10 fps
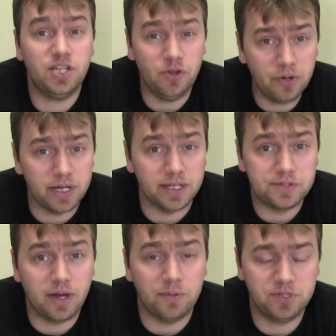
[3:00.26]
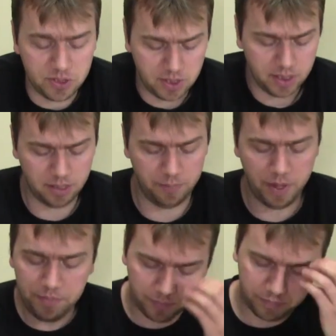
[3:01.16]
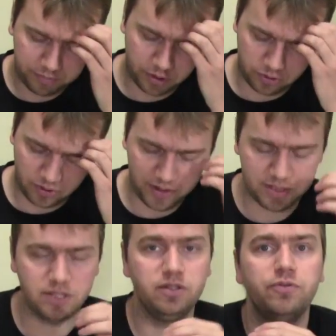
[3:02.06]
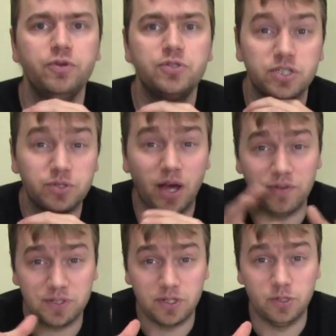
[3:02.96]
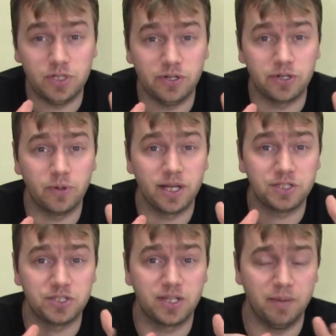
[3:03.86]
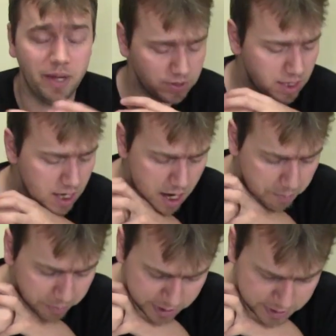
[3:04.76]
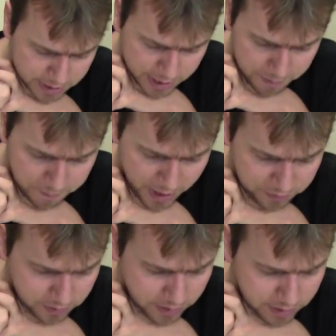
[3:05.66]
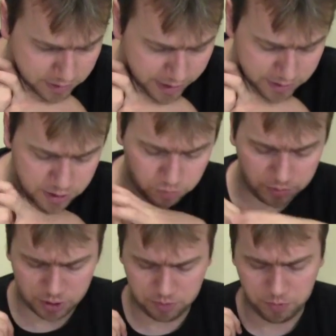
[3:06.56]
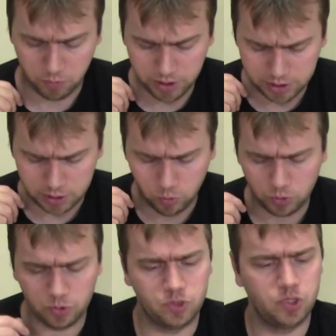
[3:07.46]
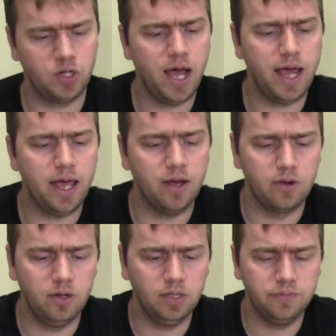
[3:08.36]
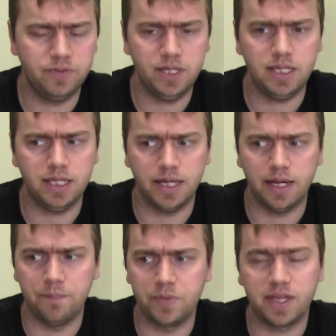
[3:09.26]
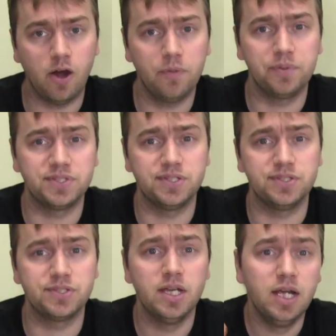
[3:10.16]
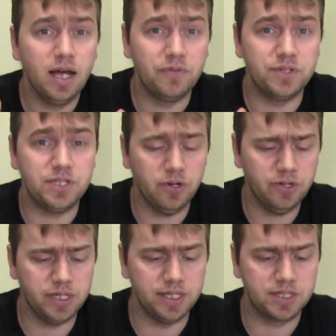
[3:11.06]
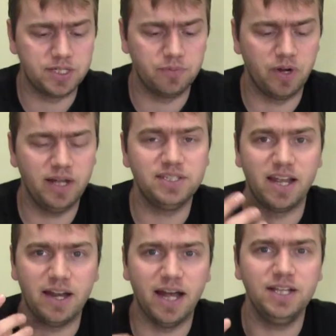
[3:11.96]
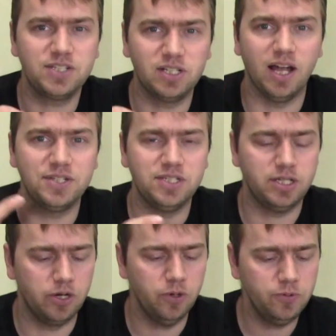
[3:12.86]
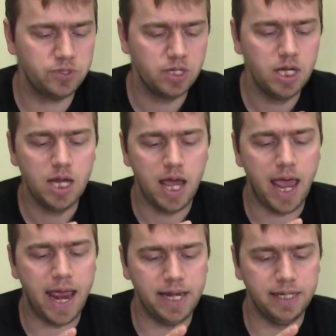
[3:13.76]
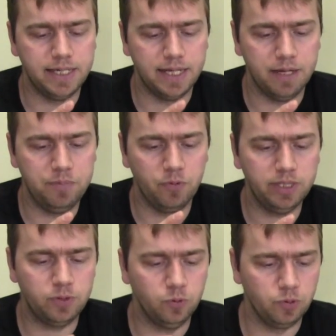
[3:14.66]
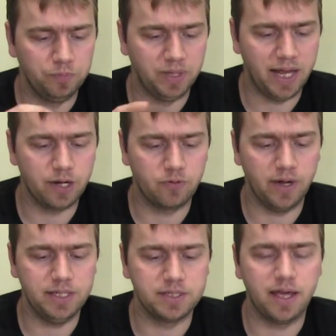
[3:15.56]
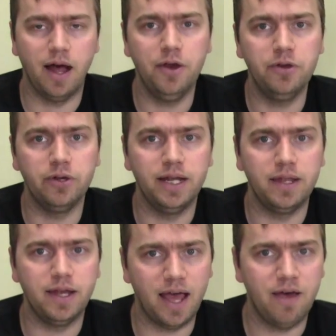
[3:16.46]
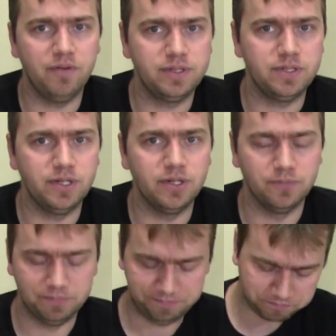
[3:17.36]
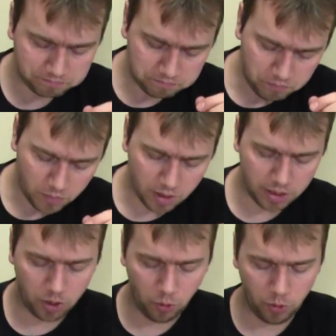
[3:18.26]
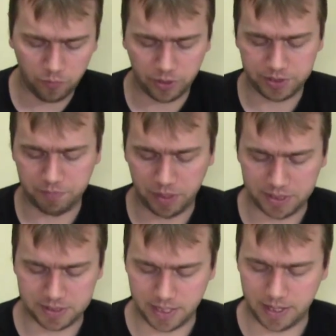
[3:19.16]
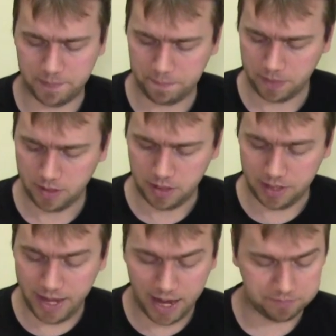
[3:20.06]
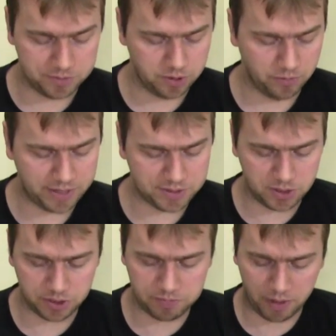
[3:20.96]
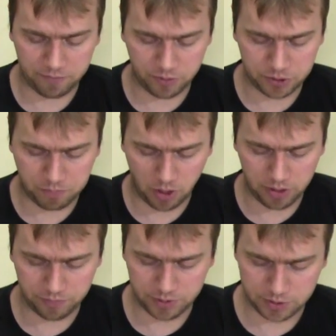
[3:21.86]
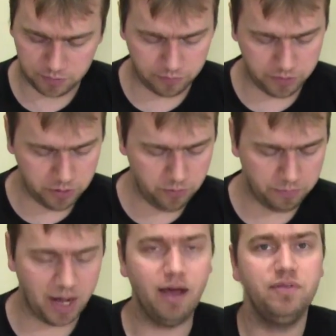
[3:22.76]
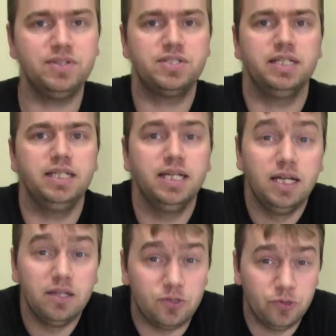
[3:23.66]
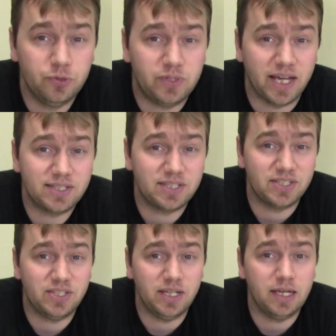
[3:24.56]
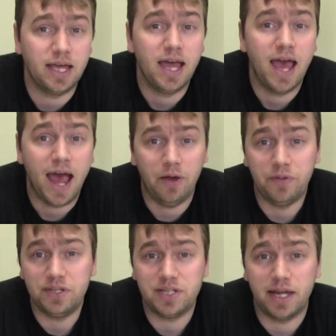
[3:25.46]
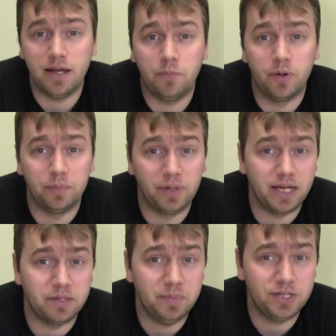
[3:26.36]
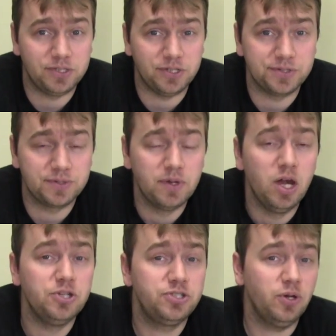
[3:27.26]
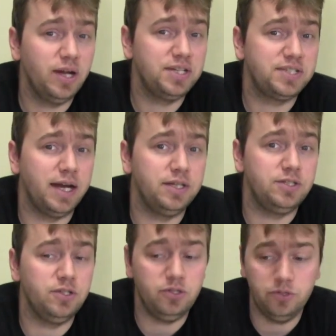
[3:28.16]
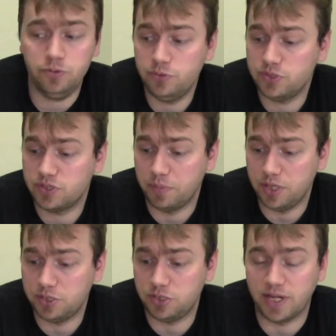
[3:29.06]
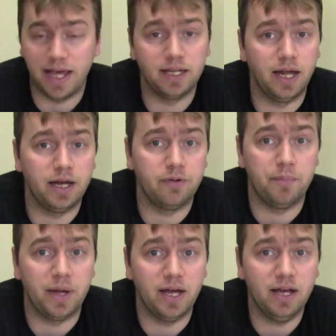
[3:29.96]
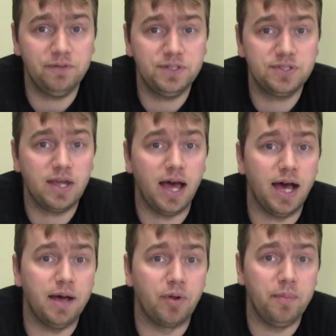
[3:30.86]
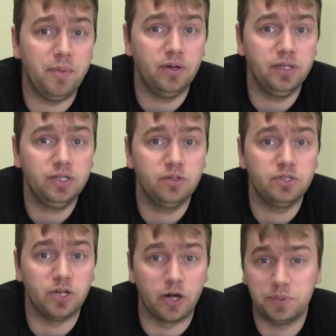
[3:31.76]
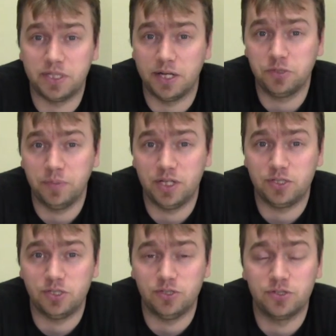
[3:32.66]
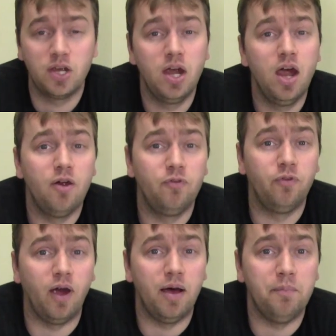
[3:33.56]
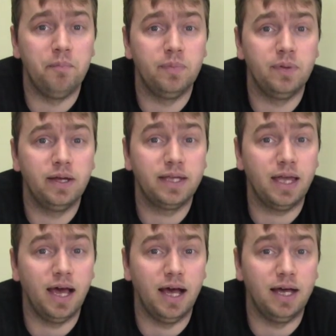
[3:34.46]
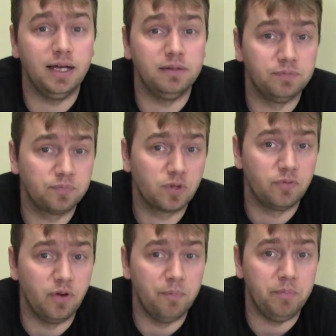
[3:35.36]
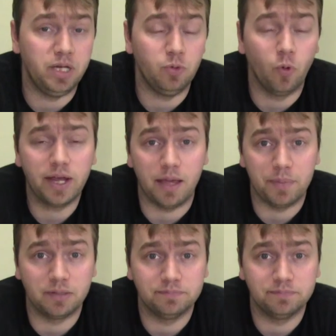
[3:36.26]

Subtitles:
Tyranids. I was just thinking maybe I'm going to try these in the near future, because obviously the new Tyranid Codex just came out. But I think that these would actually be really cool to try on all of the carapaces of the Tyranids, because it provides that nice glossy coat. And it'd be really cool to apply a gradient under it and then have it, coat over it. But yeah, so that's just my first part of this review. But obviously, the true test is seeing how they stand up when applied to miniatures. So I decided to use some miniatures I had lying around my office, primarily the Dark Potential miniatures from Mini Wargame.